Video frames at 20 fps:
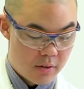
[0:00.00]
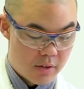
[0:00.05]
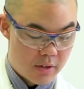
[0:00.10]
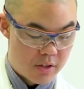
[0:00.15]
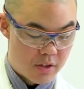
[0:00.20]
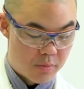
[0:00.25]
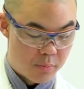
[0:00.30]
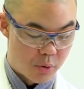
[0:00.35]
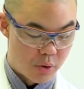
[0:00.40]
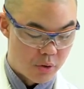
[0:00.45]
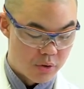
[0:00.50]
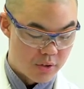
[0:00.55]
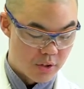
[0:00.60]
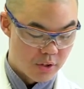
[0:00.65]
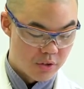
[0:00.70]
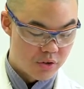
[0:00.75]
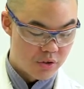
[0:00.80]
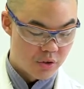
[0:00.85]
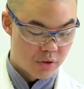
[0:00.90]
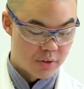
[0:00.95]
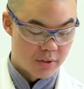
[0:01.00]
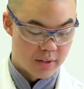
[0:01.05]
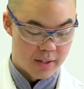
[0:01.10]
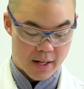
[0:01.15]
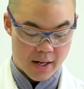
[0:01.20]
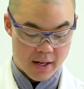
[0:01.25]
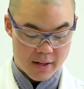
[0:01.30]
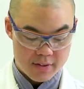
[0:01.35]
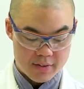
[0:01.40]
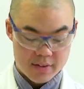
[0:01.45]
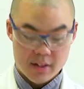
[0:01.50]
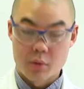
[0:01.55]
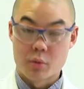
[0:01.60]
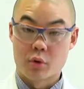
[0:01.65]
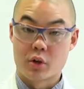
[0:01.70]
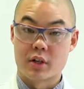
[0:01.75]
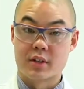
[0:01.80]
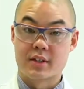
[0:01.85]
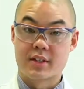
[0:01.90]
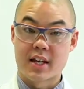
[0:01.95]
This is producing a certain gas, and
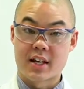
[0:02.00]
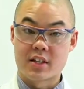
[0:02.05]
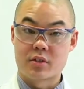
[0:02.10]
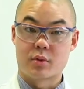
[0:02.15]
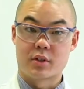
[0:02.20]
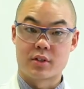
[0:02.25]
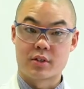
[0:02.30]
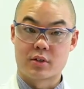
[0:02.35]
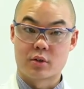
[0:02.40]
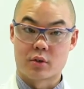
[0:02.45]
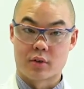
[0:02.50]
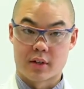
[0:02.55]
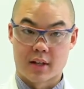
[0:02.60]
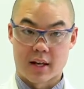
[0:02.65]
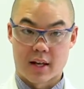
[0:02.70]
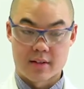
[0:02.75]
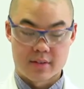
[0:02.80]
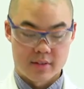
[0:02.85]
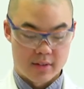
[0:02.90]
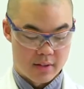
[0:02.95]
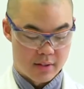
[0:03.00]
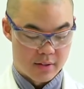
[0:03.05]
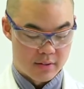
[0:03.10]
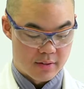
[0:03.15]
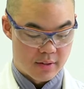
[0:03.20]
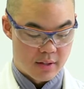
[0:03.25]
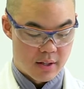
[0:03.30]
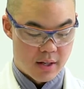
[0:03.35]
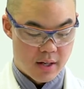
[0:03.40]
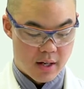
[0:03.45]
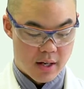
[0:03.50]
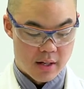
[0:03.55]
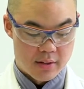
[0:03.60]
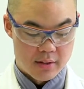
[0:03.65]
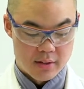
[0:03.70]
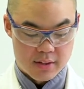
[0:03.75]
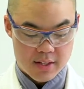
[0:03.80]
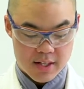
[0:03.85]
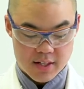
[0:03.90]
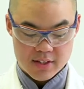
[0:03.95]
we're going to test what sort of gas that is.
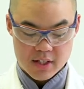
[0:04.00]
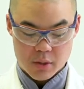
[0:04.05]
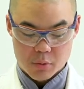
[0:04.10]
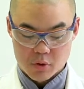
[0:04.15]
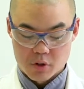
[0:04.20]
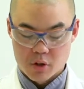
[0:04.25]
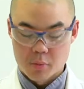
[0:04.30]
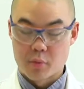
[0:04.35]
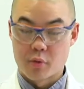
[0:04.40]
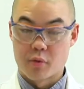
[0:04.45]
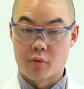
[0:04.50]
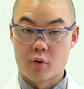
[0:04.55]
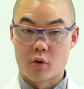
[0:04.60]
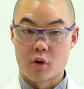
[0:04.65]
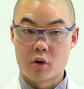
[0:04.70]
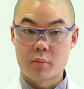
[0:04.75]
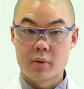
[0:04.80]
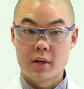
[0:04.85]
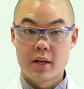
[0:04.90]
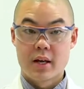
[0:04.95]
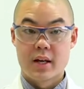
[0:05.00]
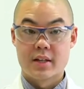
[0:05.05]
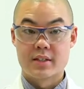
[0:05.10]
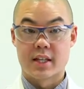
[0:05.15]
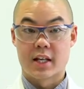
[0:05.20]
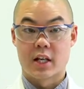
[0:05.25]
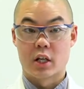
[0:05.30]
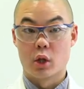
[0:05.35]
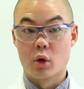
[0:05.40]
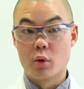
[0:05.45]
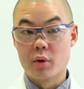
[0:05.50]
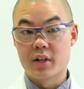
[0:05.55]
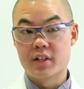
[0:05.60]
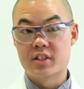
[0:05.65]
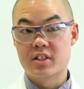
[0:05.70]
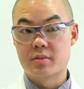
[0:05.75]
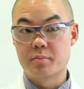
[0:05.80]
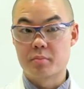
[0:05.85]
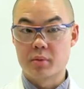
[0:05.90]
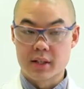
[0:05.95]
And the test that we're going to perform is a glowing
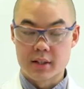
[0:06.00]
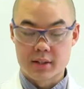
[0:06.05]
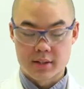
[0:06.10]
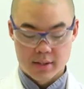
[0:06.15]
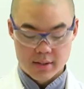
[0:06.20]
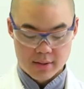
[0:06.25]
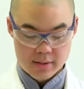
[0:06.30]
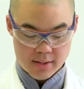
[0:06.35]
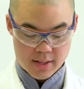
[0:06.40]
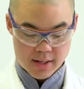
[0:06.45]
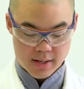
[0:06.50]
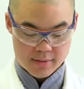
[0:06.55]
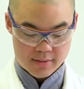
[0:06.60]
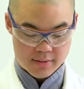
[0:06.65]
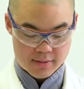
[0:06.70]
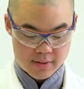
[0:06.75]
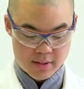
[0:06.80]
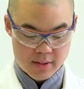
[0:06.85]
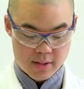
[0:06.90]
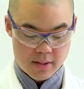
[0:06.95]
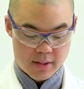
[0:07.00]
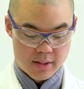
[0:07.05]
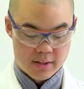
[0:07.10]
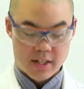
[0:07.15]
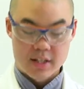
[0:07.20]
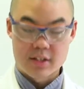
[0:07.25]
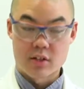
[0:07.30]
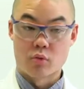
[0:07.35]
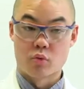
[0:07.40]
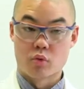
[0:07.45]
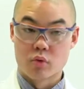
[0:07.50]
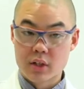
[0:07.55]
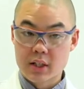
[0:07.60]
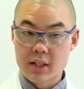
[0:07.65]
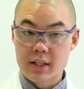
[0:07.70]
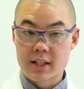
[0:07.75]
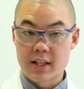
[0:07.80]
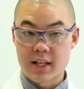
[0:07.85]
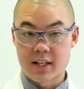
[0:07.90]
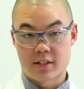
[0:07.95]
splint test. And that's a
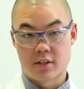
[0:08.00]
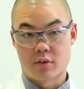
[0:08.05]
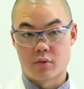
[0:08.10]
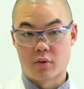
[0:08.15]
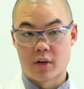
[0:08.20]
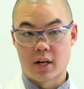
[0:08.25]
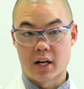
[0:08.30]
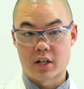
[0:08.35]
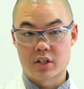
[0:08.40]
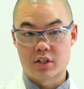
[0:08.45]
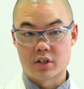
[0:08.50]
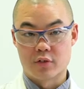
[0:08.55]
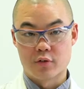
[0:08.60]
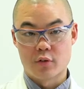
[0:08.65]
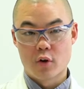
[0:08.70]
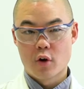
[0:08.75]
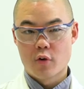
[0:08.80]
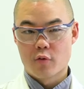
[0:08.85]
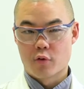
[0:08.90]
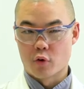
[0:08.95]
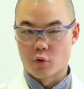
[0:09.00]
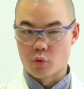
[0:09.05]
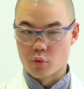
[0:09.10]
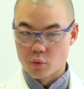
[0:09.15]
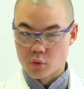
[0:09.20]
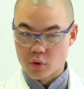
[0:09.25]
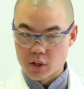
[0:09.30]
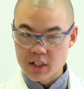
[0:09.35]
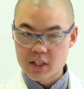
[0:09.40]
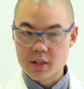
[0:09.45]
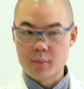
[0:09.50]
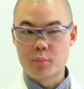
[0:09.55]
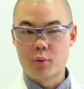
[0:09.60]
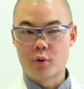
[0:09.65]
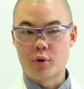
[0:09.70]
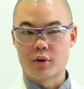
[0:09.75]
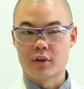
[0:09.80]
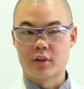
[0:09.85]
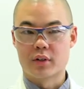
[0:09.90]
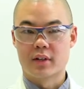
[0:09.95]
really classic reaction for a really
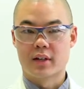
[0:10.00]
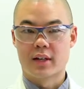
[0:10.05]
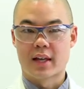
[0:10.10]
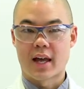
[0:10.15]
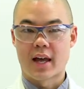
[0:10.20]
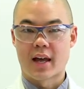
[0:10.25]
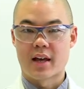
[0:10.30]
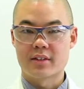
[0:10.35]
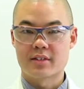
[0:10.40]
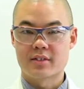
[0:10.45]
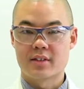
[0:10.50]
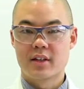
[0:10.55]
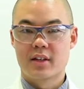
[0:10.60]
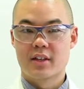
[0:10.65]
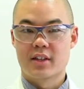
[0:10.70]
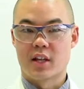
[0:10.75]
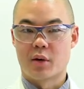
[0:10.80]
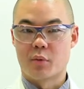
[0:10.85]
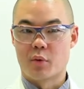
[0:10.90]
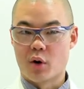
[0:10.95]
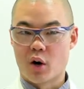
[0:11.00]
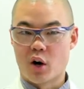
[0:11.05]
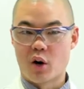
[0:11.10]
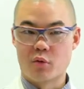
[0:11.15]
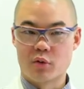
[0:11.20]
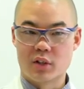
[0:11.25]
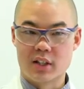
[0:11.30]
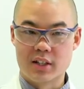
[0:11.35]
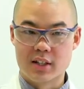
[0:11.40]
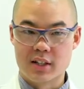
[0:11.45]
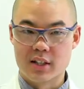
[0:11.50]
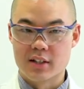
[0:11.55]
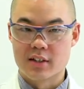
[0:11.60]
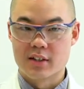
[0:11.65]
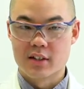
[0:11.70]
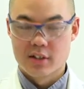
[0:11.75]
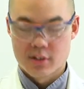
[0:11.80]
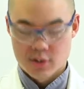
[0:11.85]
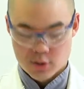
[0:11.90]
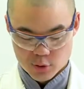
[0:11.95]
important gas that we all really
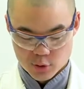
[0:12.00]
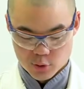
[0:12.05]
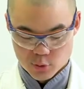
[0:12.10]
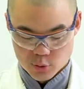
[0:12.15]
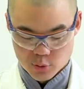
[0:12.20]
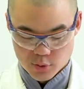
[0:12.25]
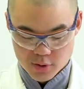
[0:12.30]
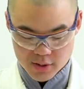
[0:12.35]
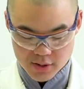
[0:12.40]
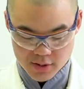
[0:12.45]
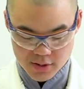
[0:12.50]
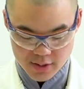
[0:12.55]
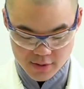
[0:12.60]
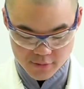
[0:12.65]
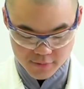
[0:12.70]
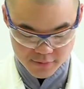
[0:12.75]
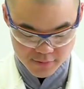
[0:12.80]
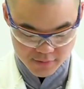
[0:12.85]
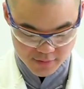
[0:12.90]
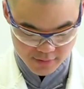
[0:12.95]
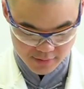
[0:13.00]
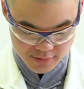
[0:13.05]
need to live